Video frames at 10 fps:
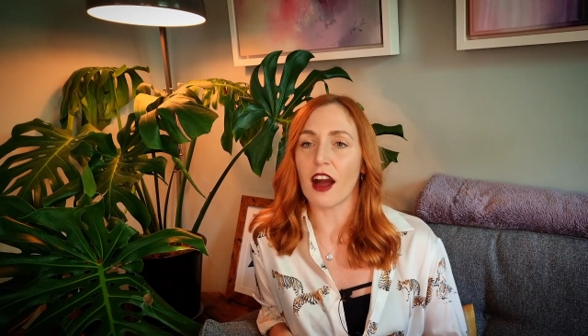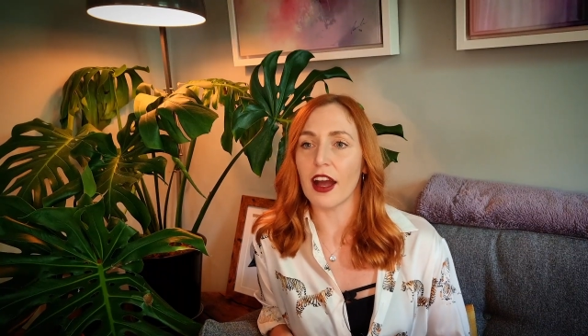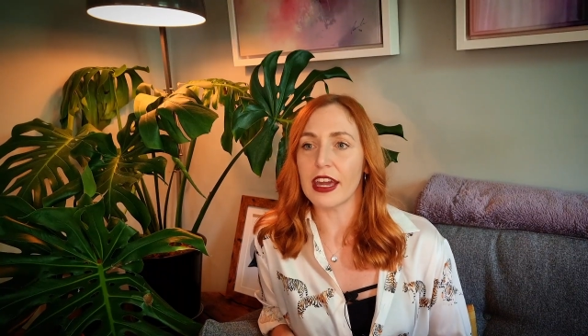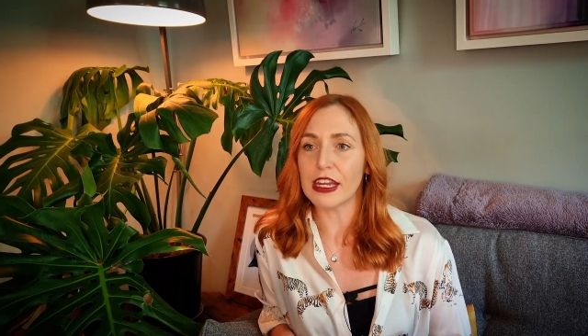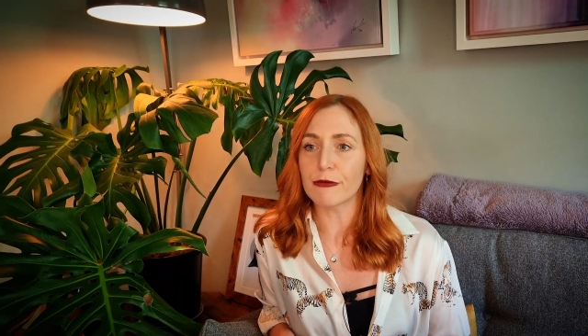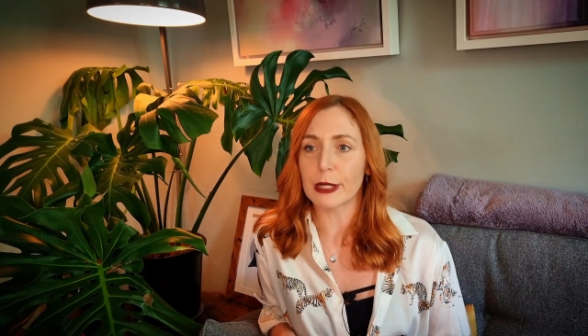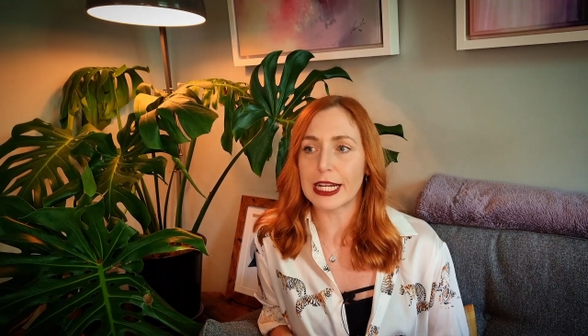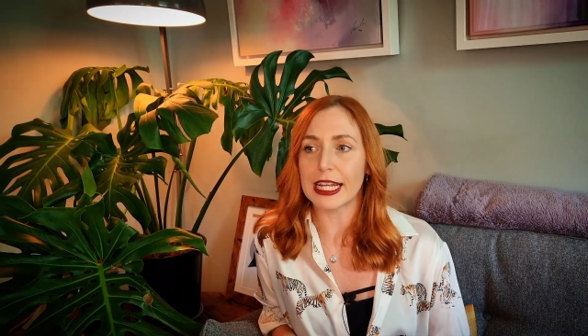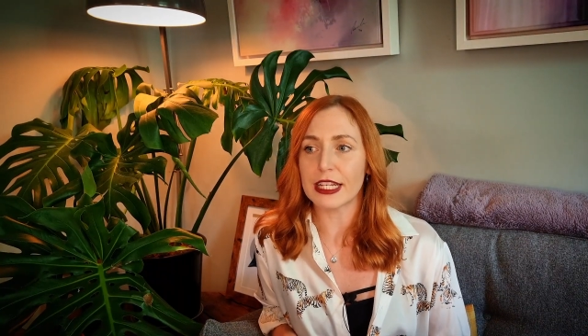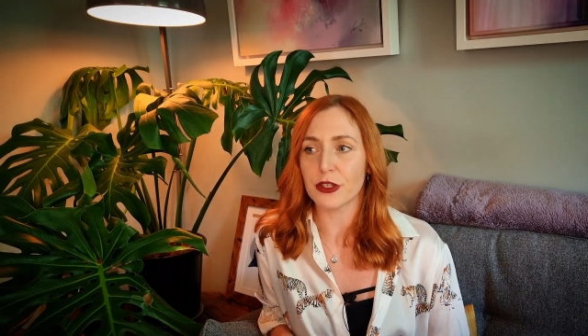that I
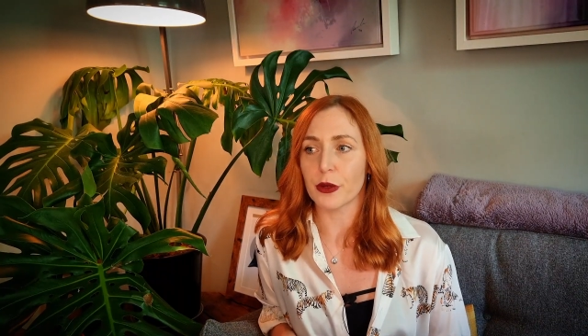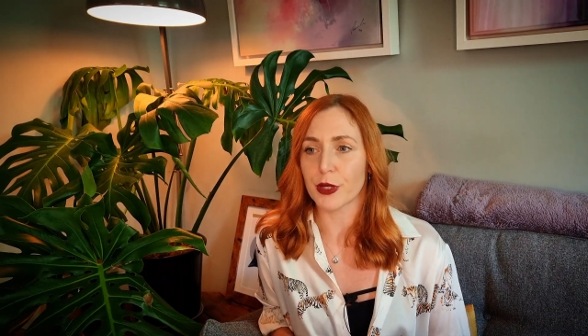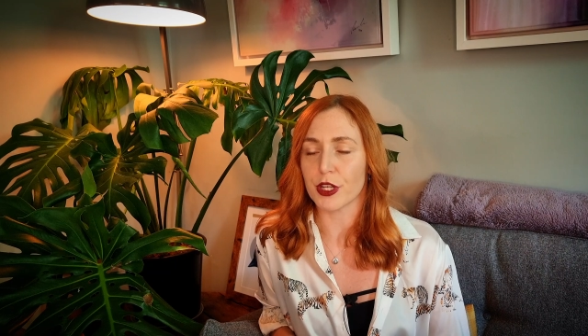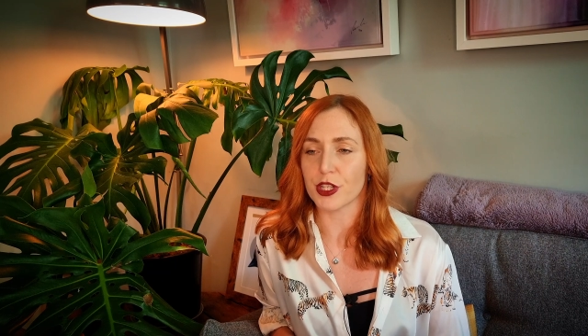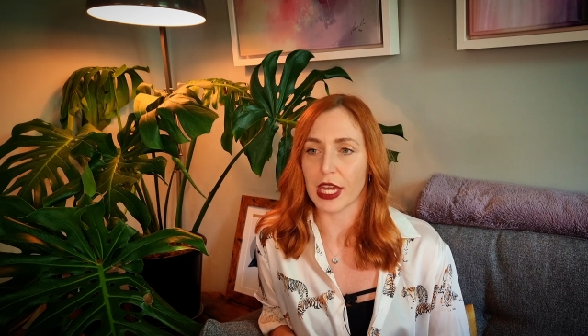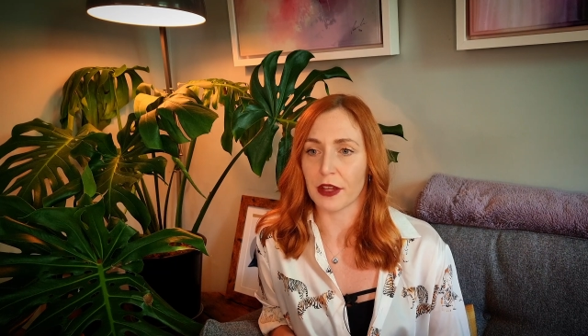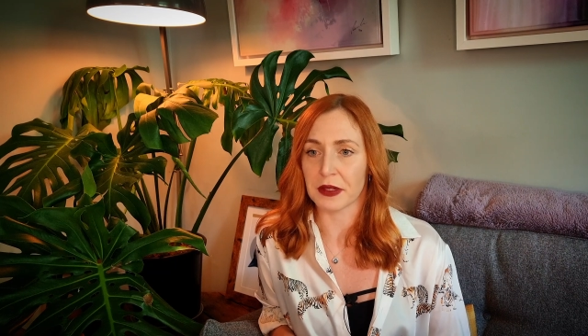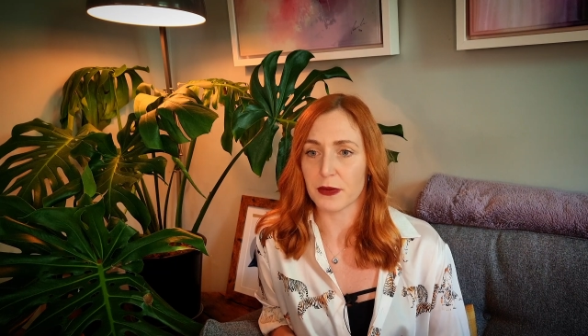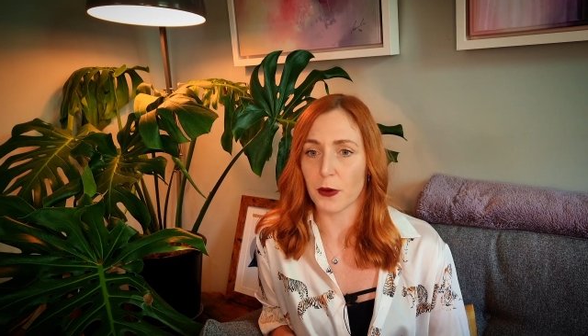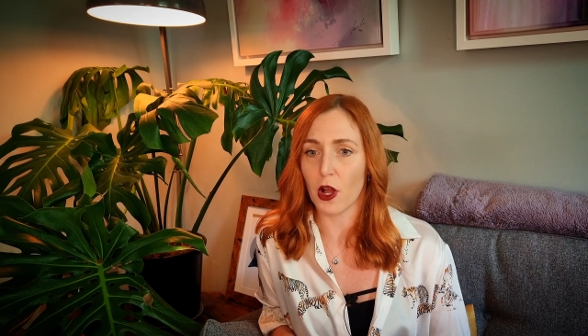really do appreciate on
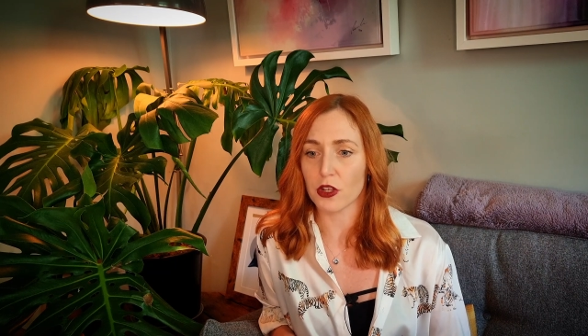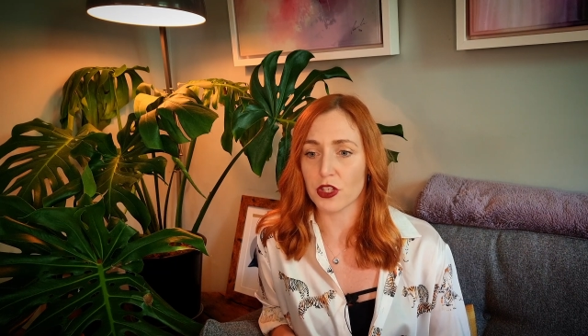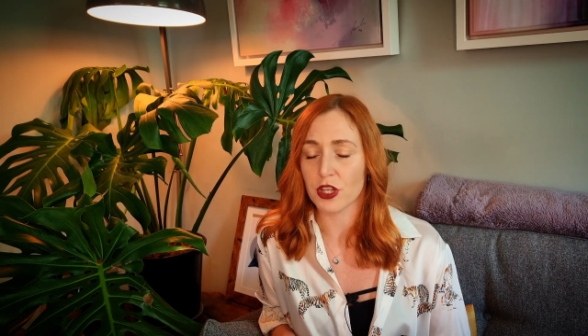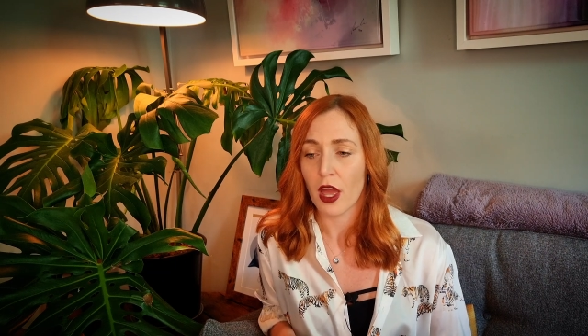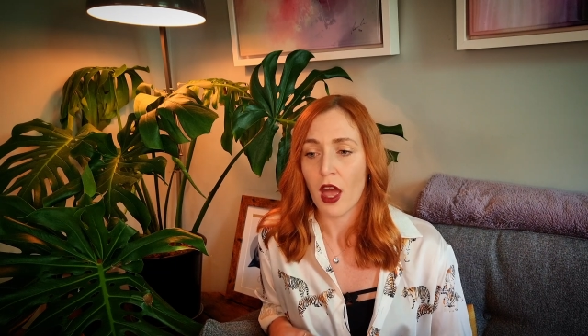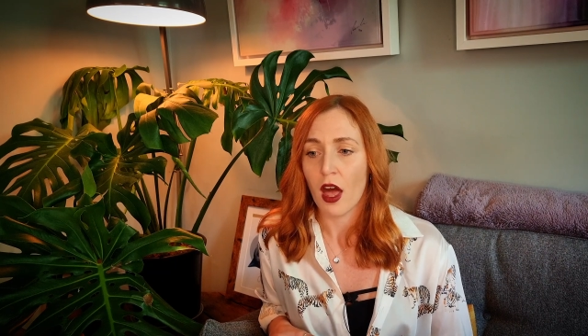this watch.